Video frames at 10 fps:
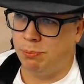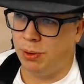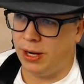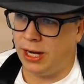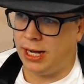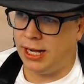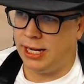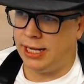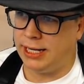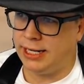
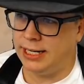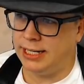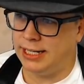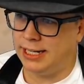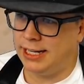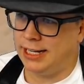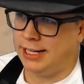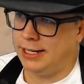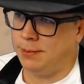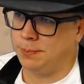But,
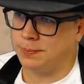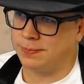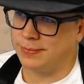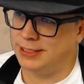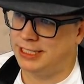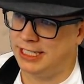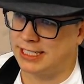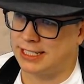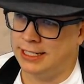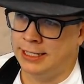just